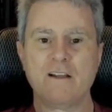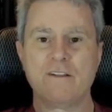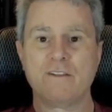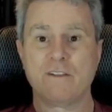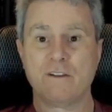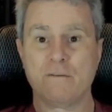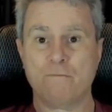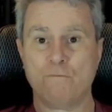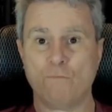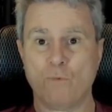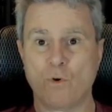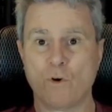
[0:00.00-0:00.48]

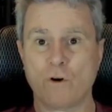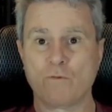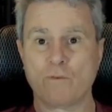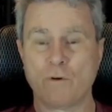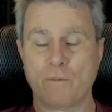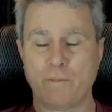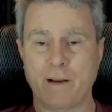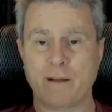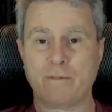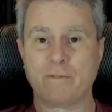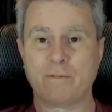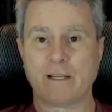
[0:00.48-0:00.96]
the more
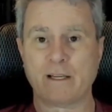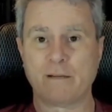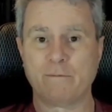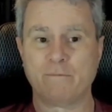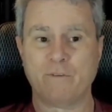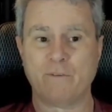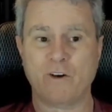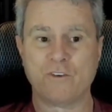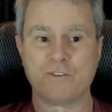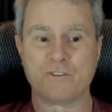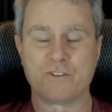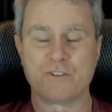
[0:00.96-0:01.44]
Republican
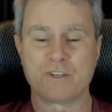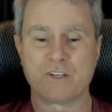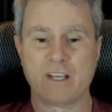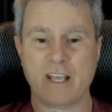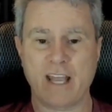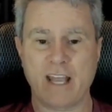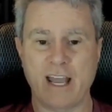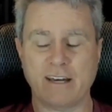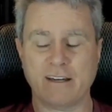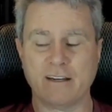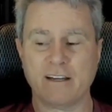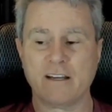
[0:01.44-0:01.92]
votes
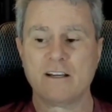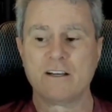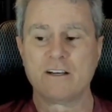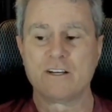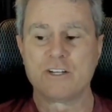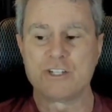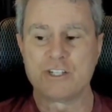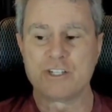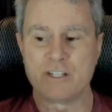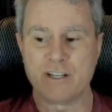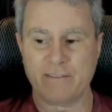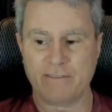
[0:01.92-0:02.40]
get
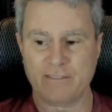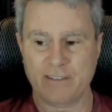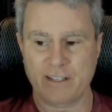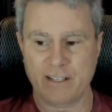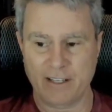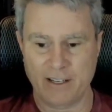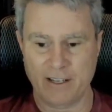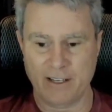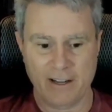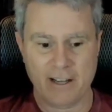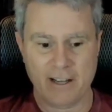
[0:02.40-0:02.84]
shifted.